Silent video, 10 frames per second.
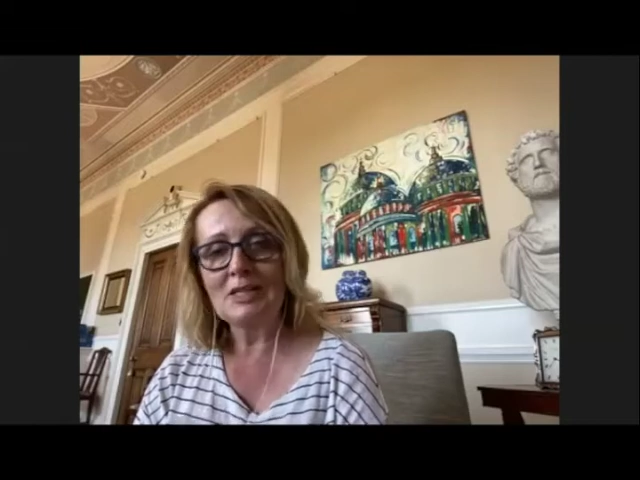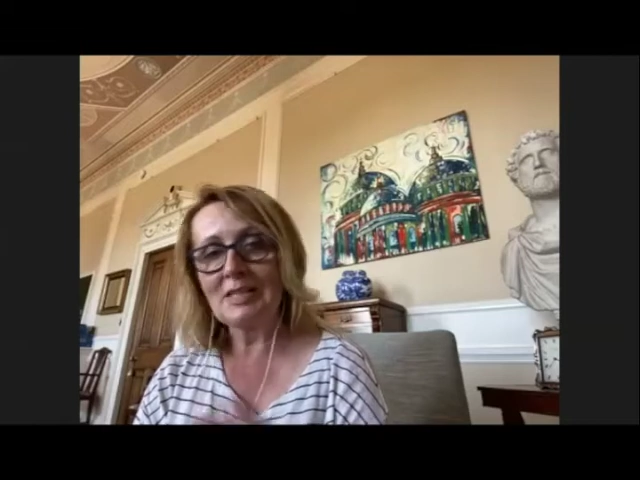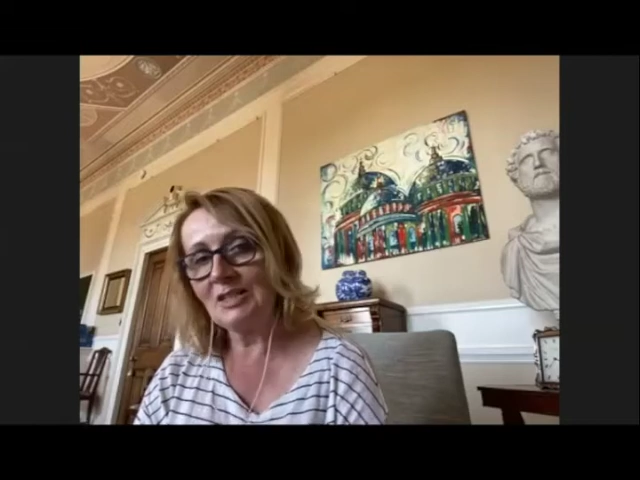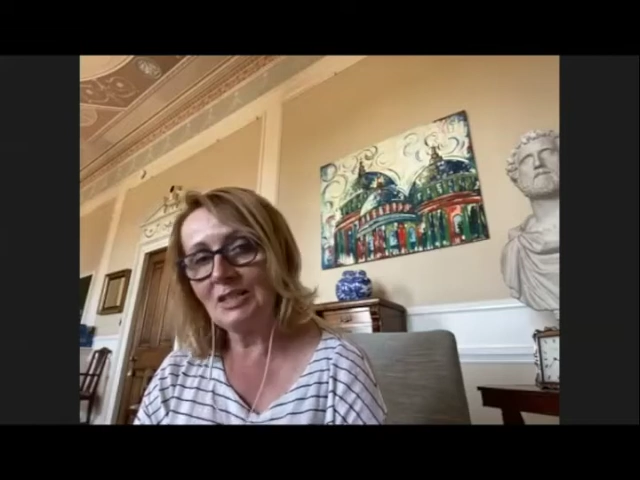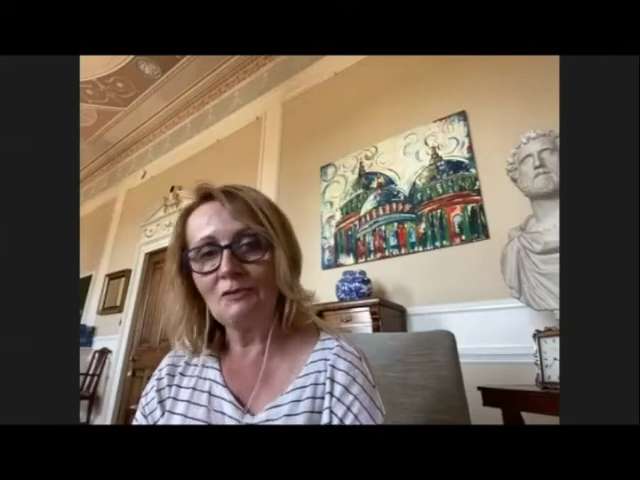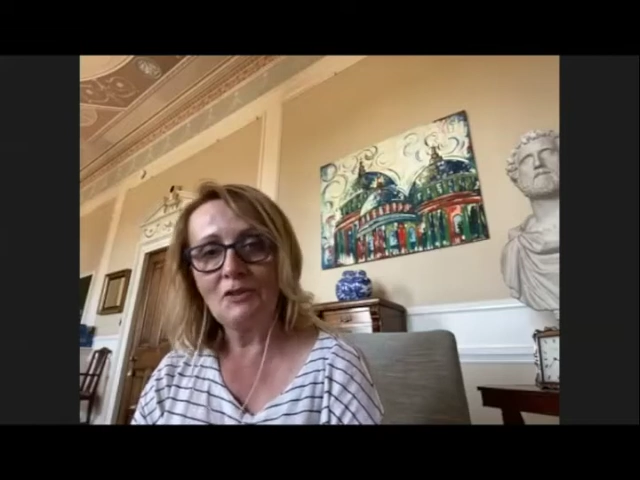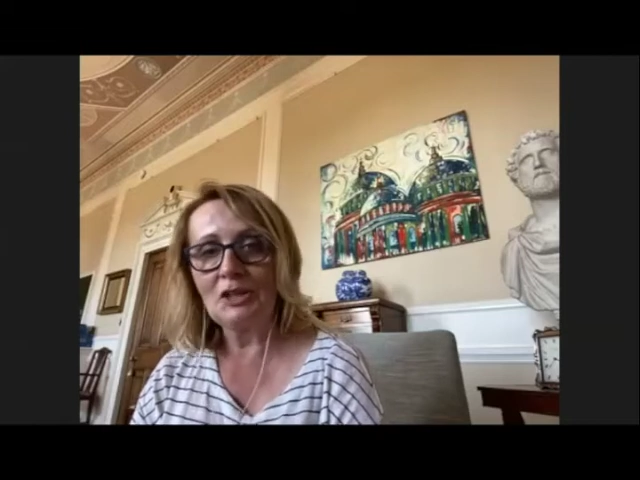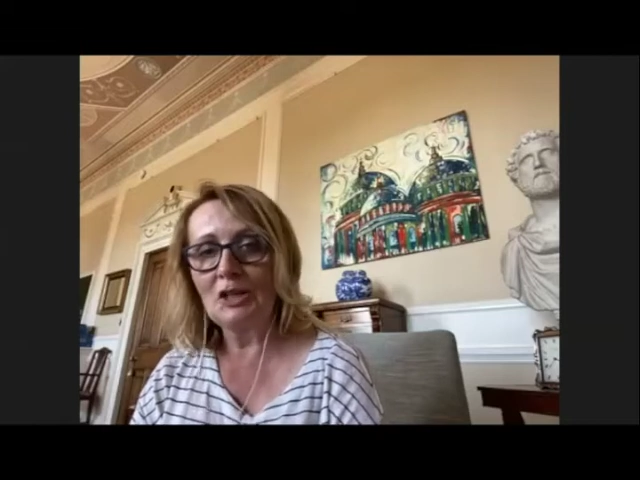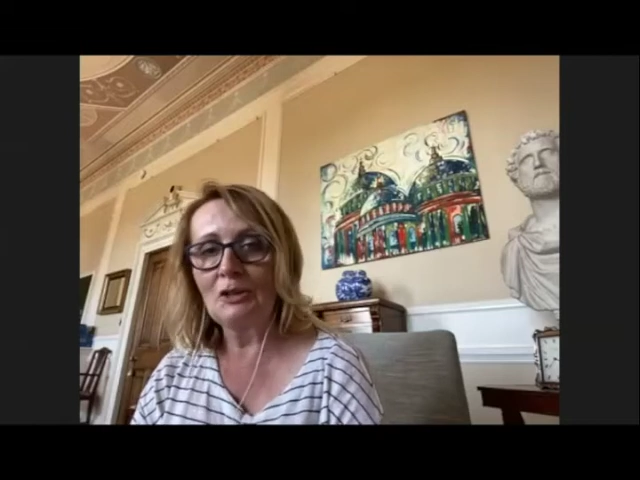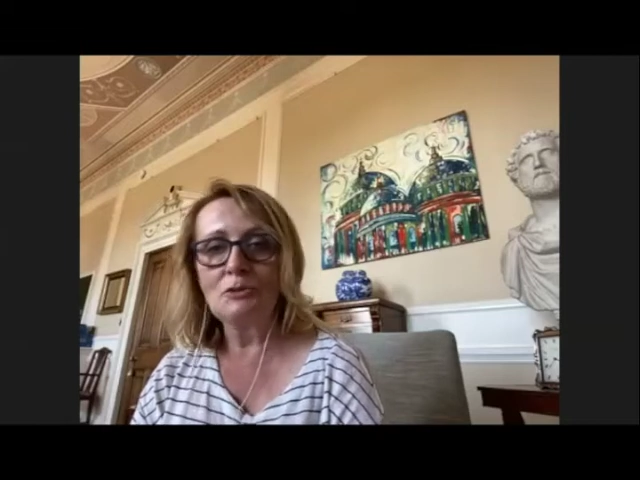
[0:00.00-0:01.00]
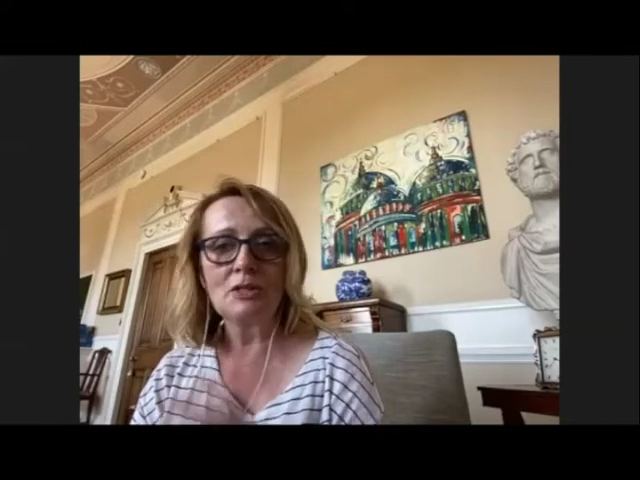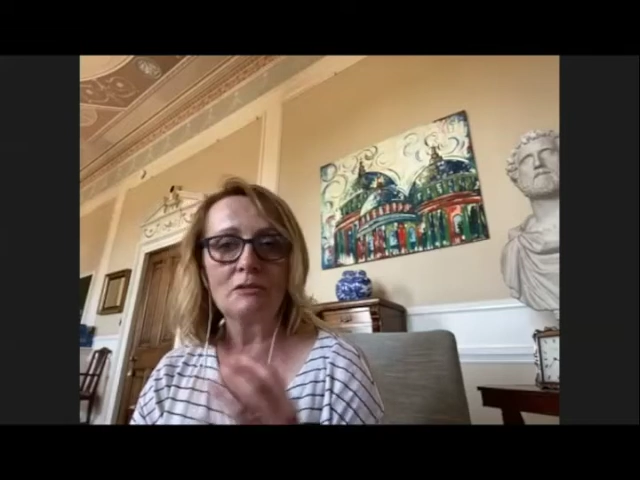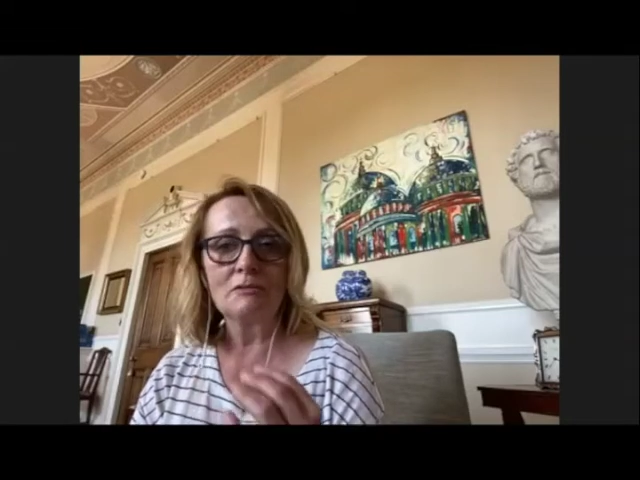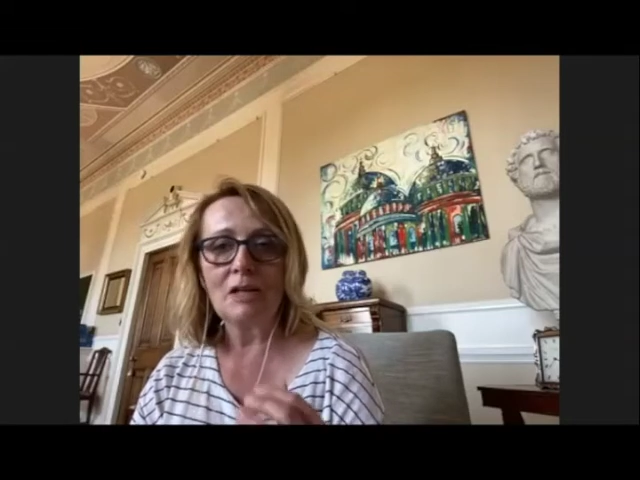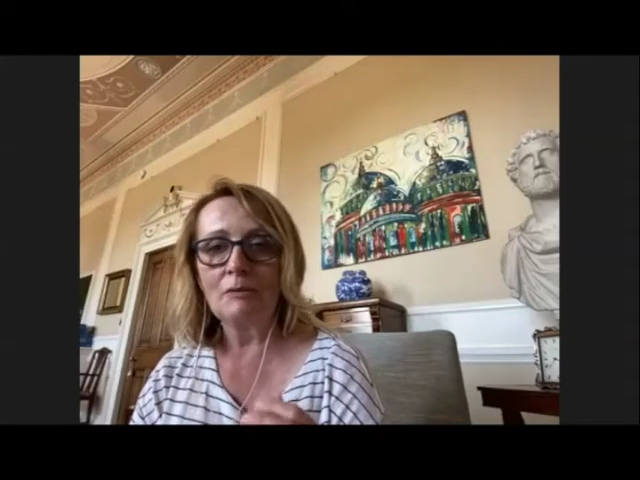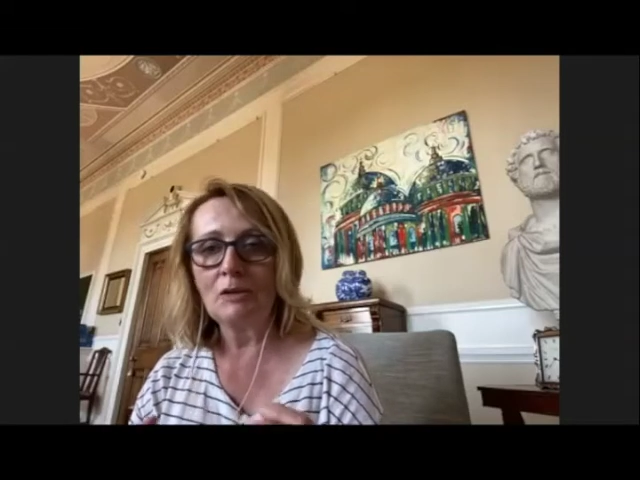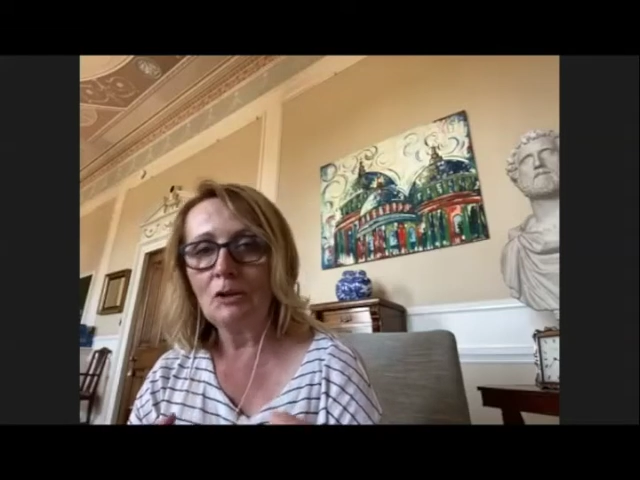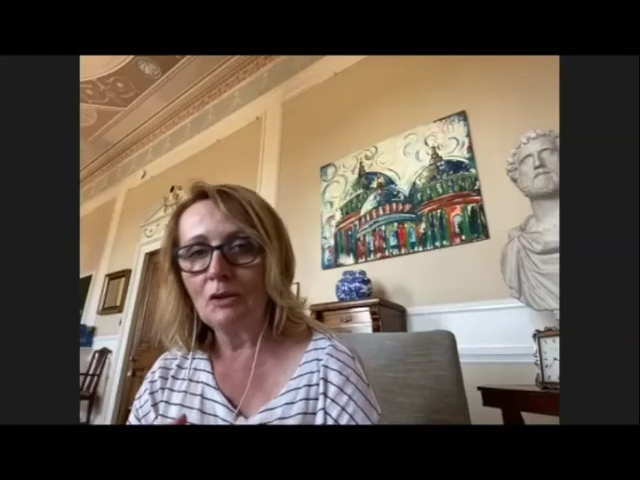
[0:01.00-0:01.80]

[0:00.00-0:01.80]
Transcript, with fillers: sending videos and, and,